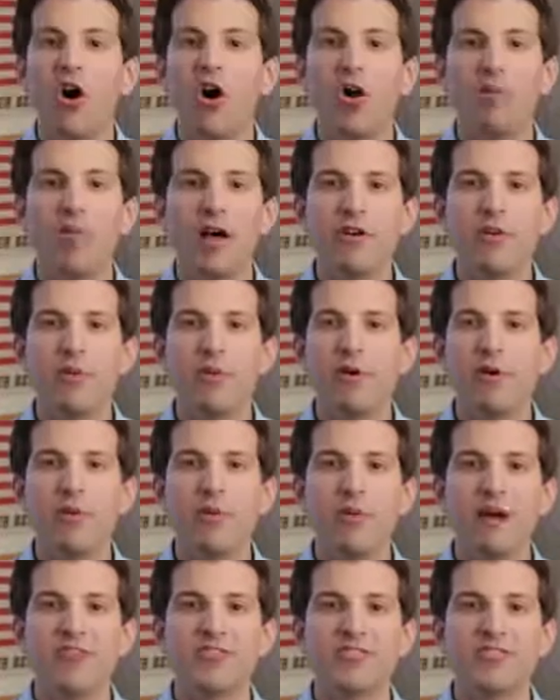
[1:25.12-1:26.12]
all my remote
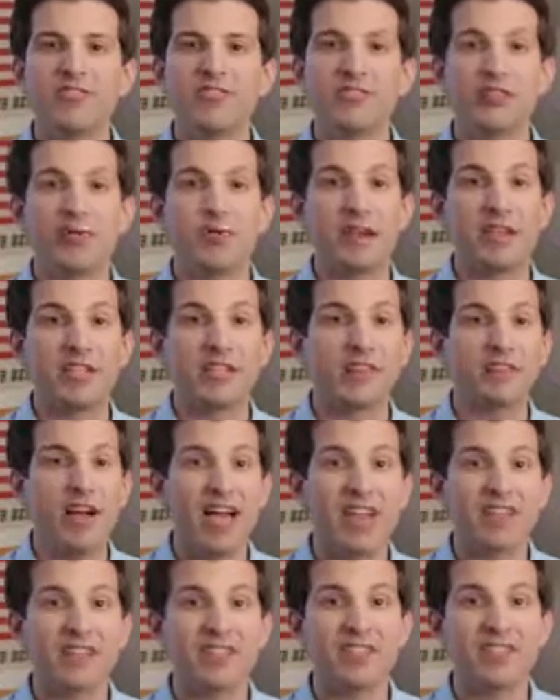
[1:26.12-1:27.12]
buttons to the right
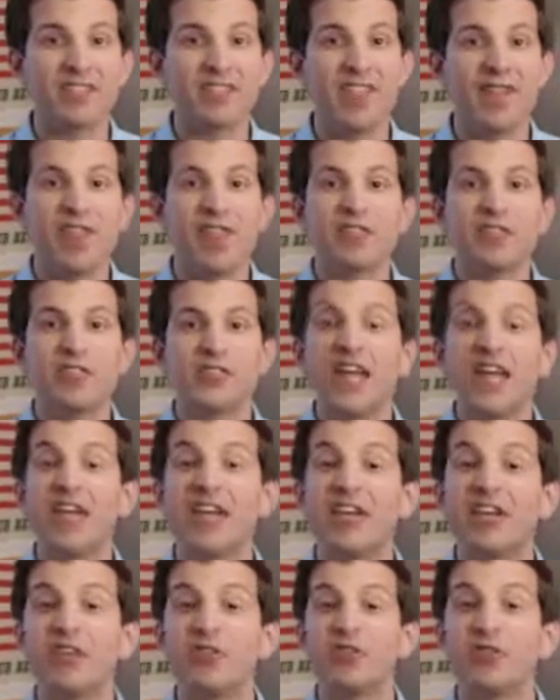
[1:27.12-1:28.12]
devices so that I
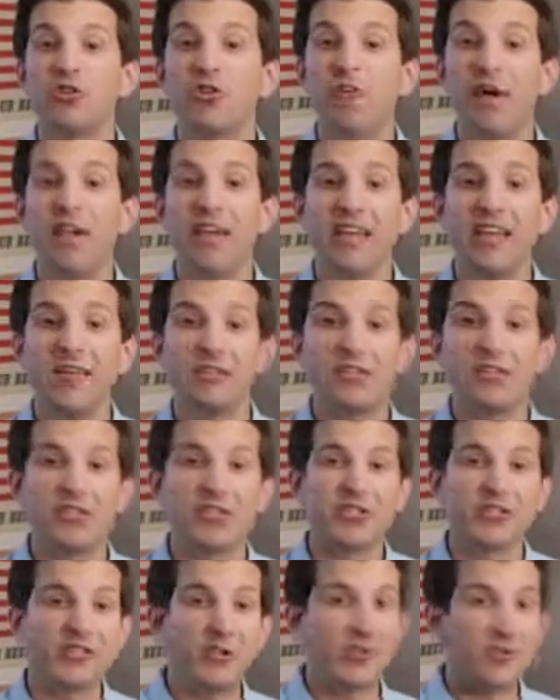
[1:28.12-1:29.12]
can control my Netflix
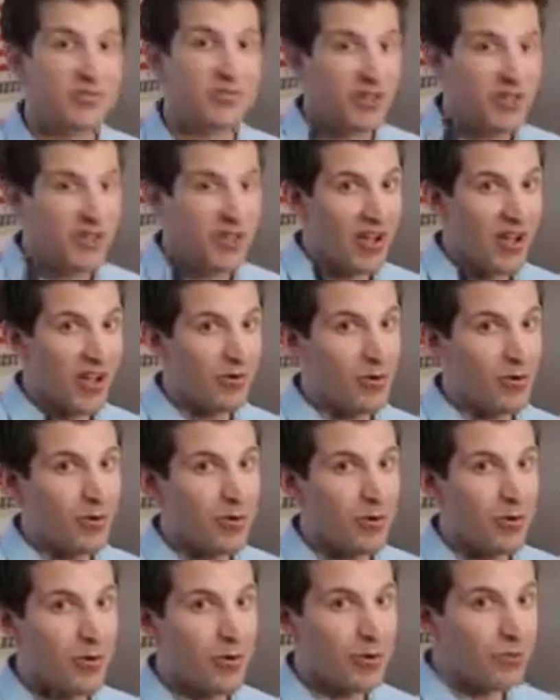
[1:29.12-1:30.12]
shows on the
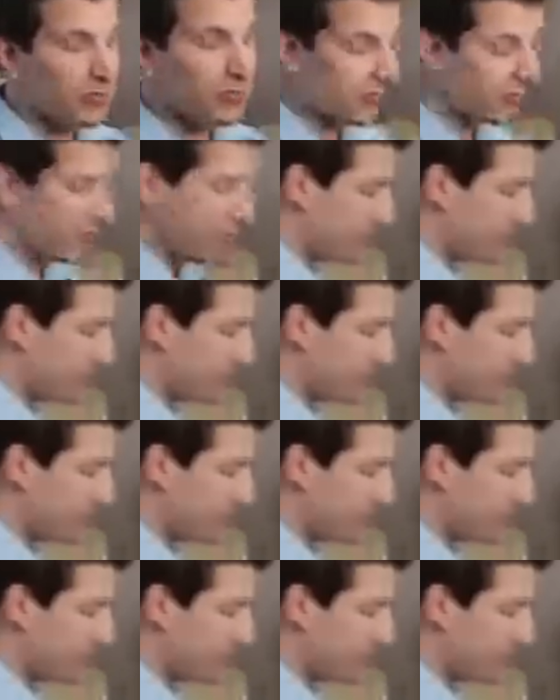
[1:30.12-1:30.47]
Roku,